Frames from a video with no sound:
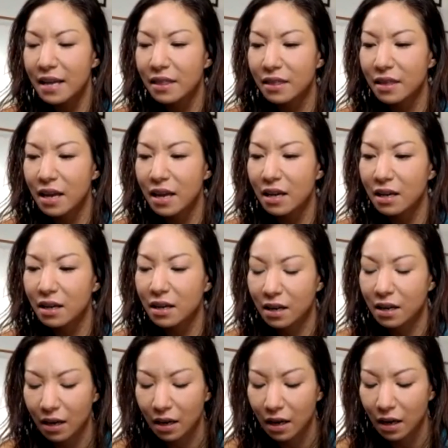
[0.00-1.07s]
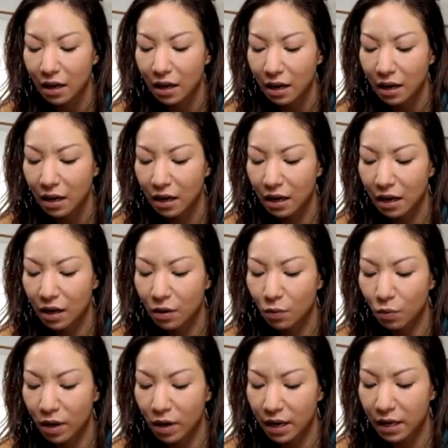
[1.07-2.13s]
think it
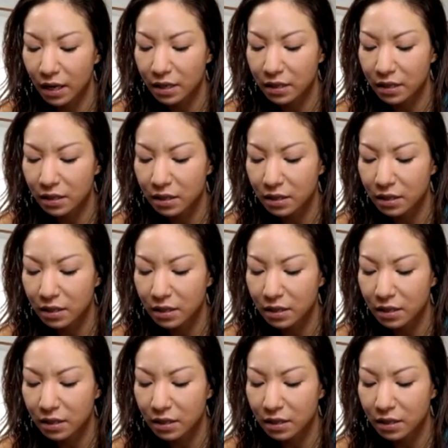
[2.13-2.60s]
was